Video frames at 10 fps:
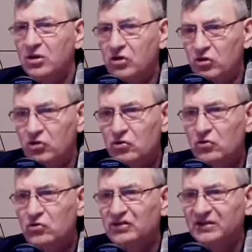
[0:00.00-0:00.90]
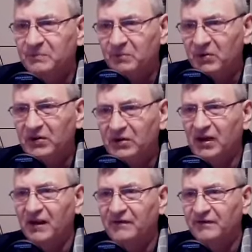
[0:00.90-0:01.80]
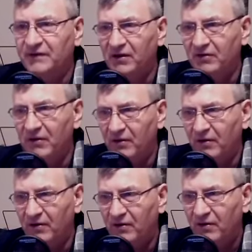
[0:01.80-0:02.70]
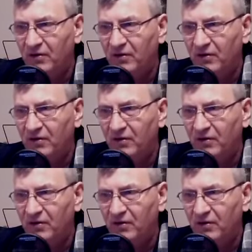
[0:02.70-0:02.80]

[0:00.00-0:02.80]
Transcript: you spirit of terror,